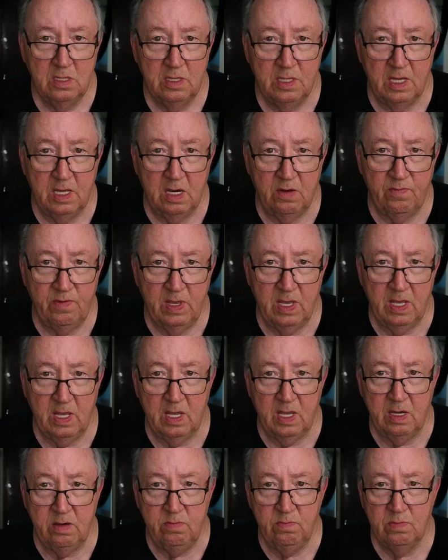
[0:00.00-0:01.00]
that I've
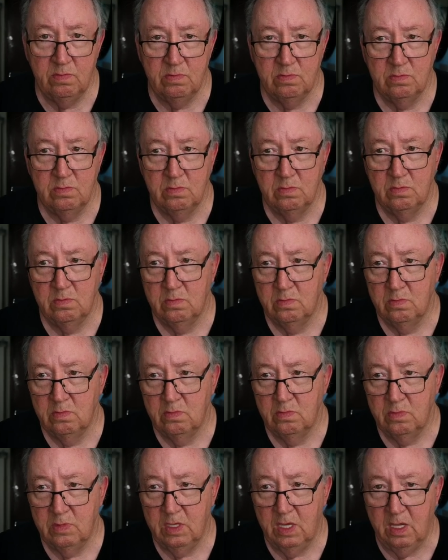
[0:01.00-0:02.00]
had
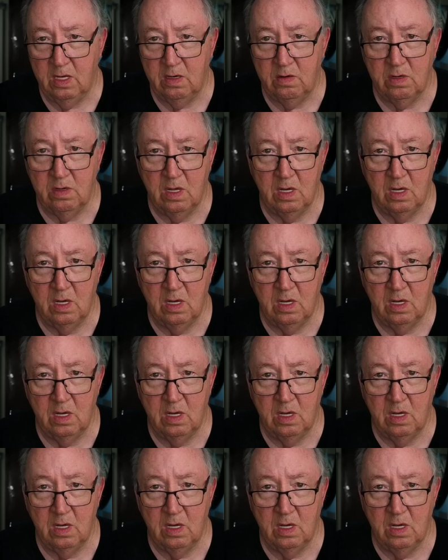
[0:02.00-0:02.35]
in